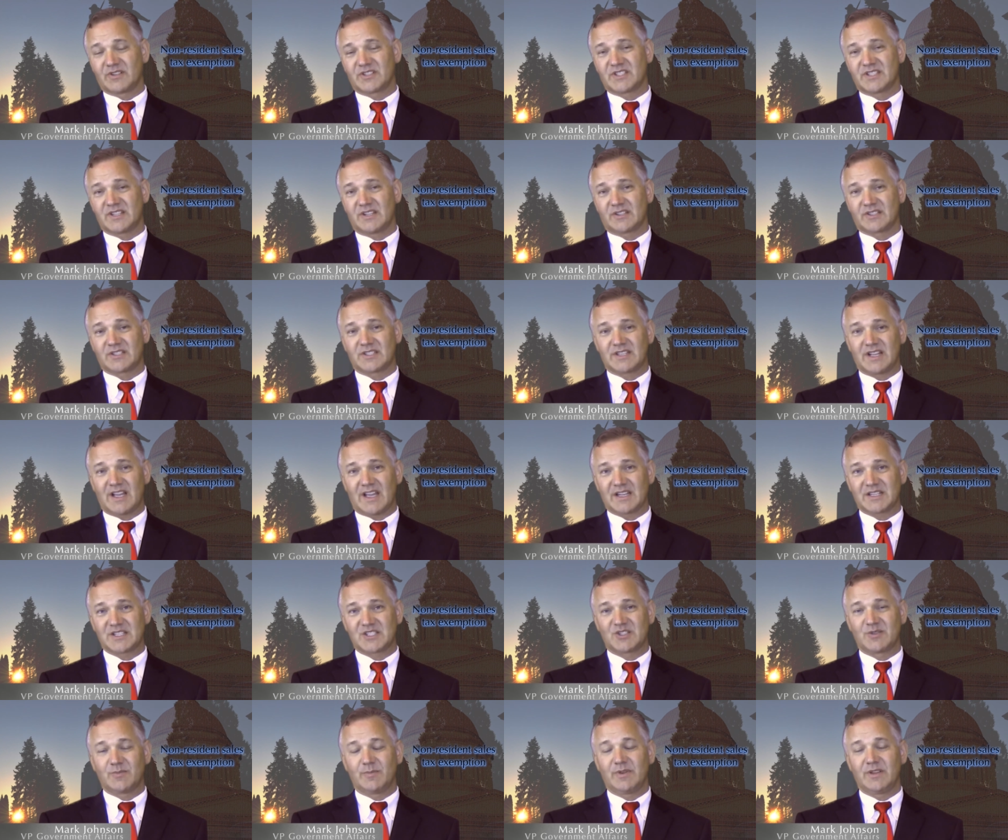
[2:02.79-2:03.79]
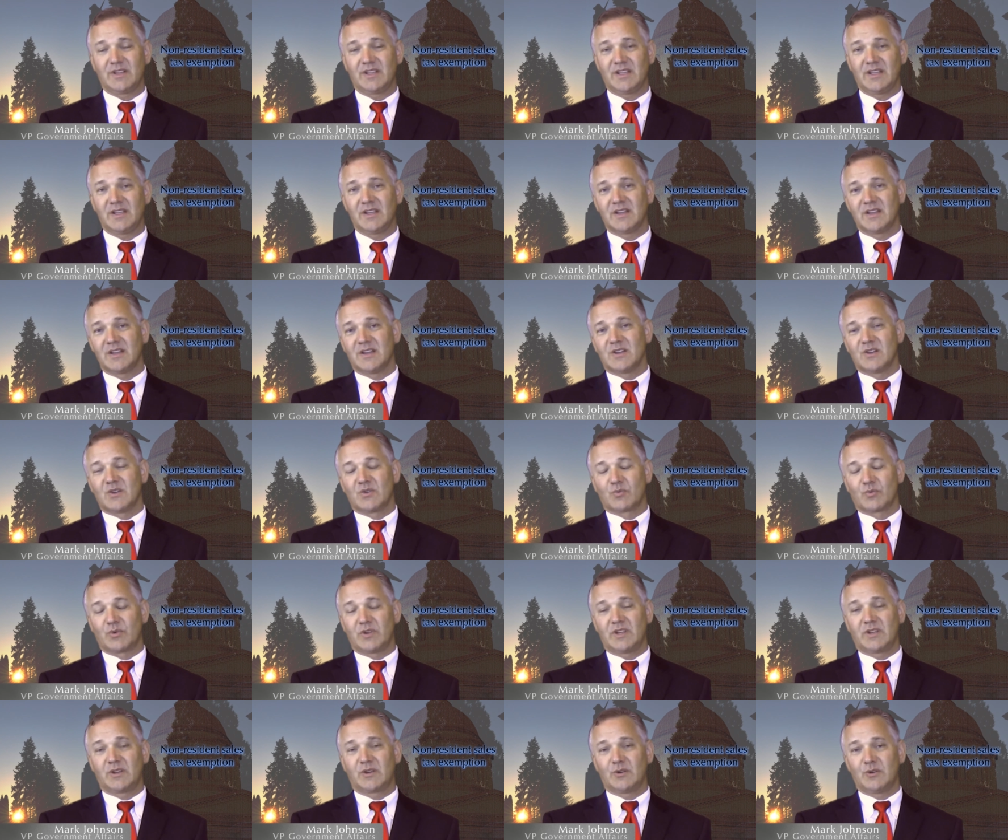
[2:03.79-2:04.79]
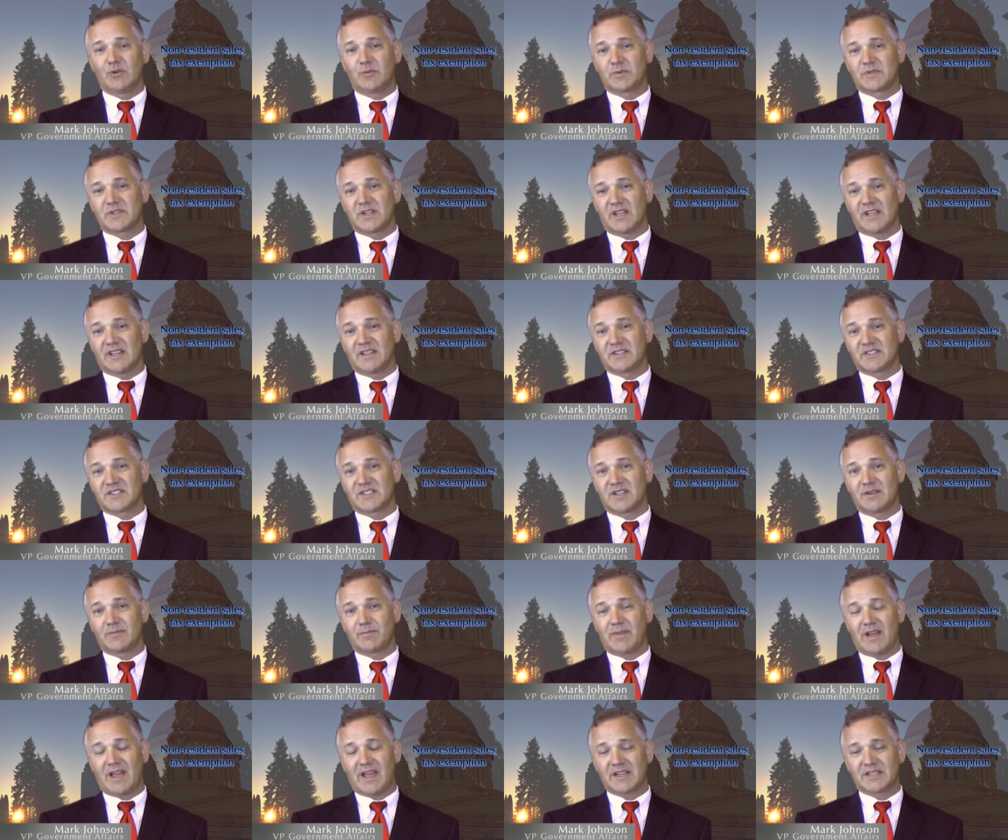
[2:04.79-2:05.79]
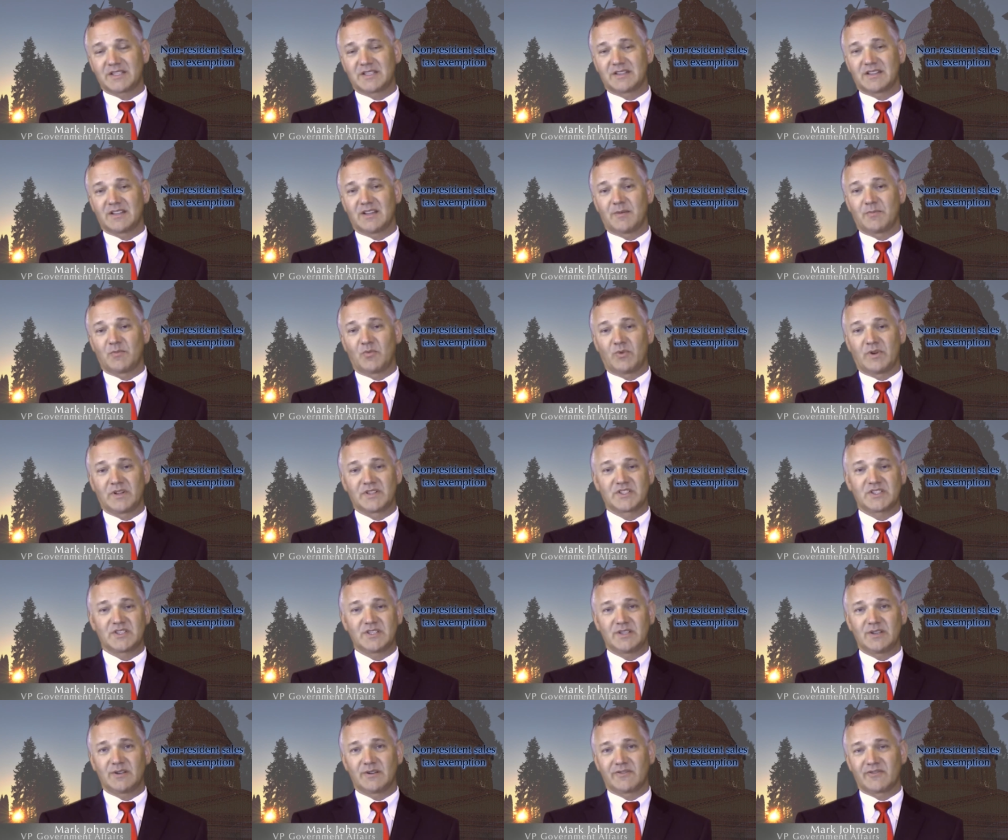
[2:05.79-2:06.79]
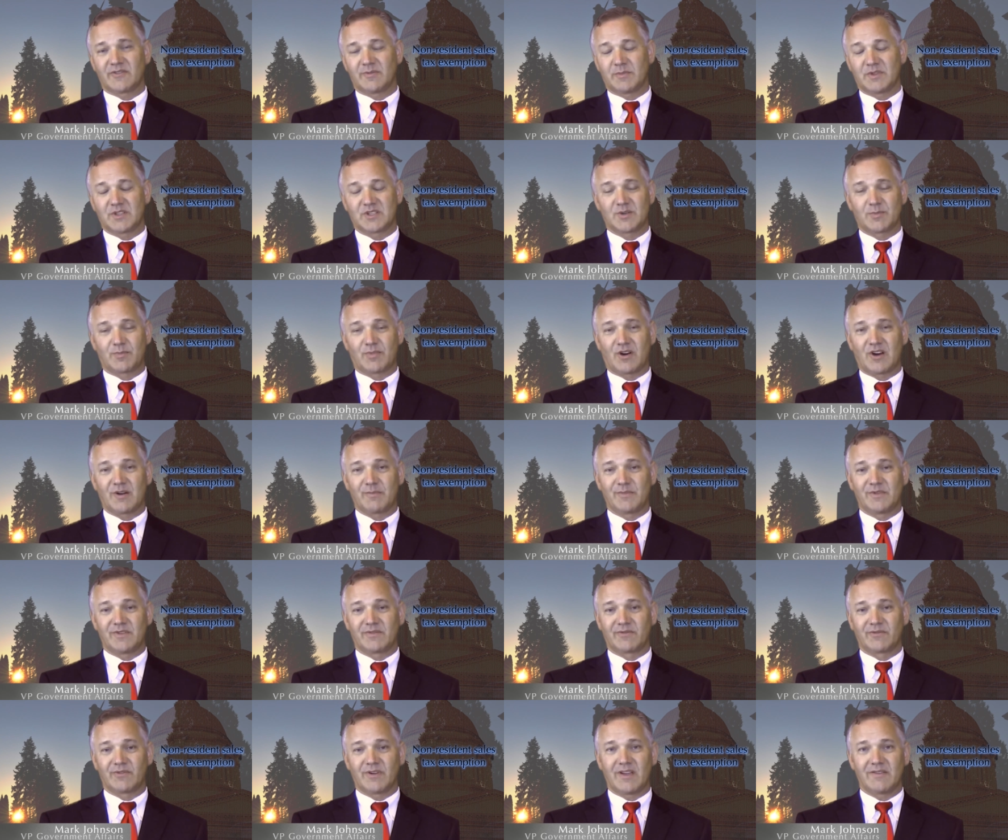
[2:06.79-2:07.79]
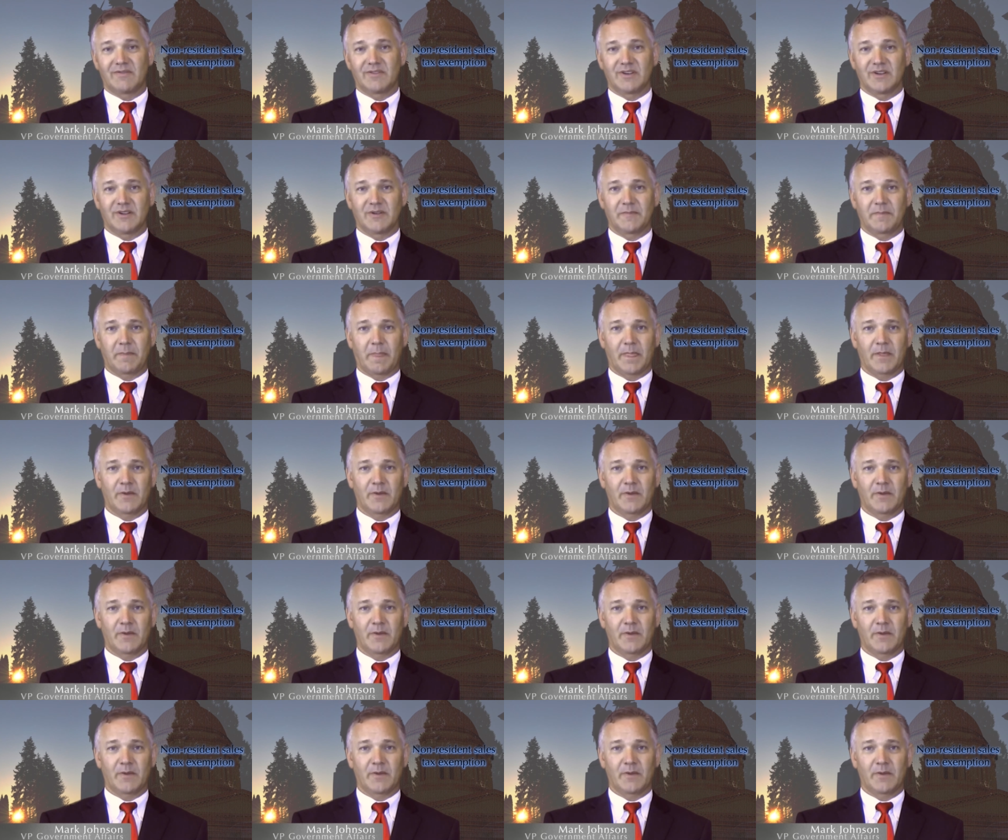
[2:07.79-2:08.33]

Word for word: sales tax to be recouped and sent back to them once a year from the Department of Revenue.